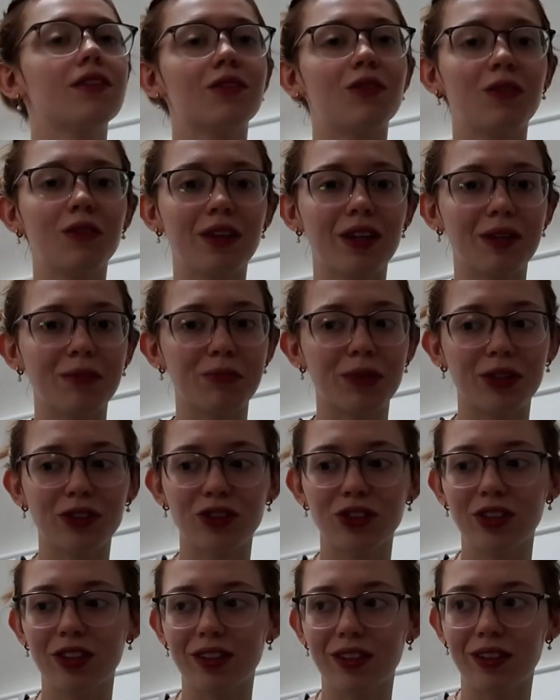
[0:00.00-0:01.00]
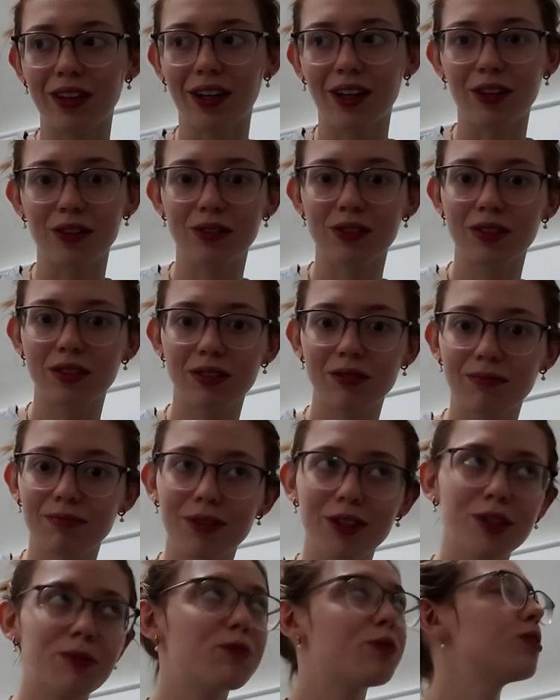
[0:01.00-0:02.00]
there's not that much in the house
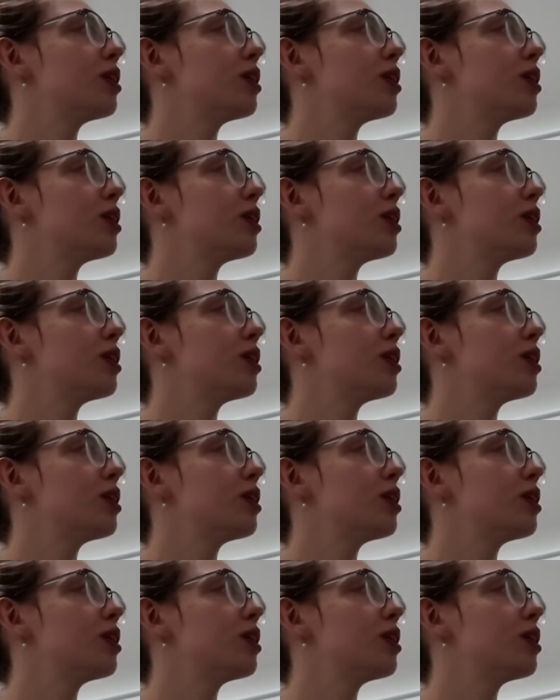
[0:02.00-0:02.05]
this